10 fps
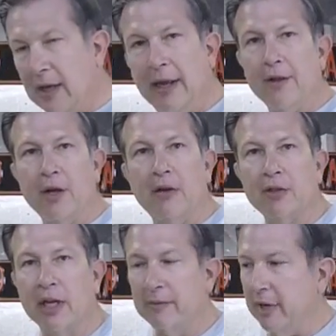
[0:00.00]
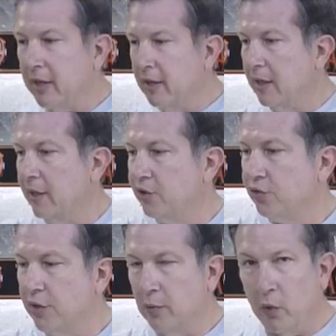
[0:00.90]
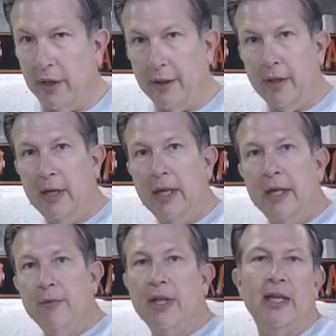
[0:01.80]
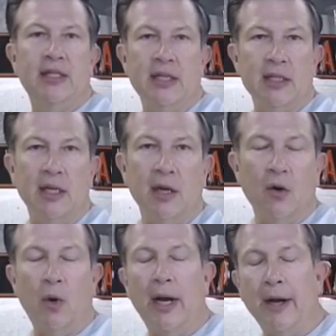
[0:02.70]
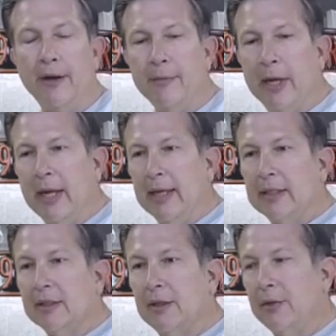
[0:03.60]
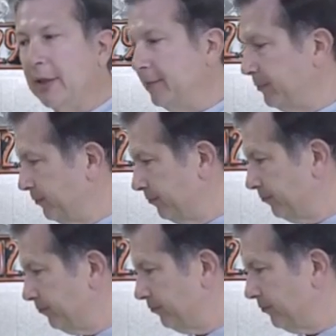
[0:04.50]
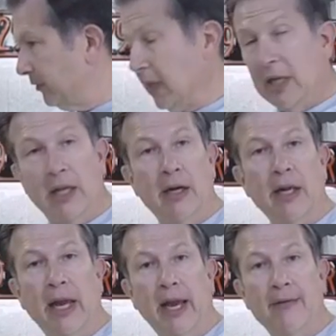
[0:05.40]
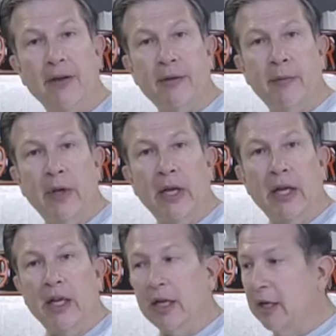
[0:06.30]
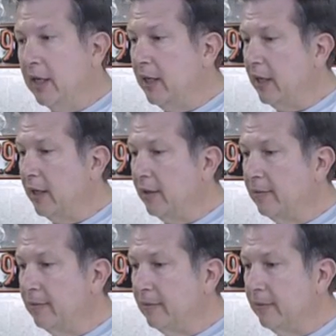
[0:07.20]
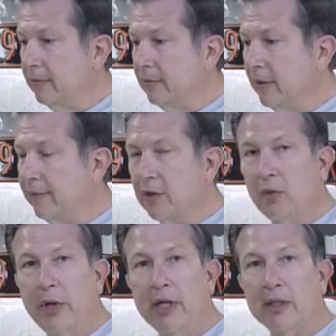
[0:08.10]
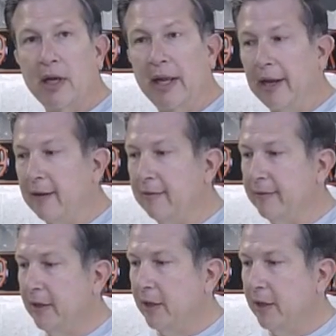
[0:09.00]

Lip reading: leather I was going to make the edge trim with, but that's easily acquired. So, there you have it. And in a few weeks, I'll have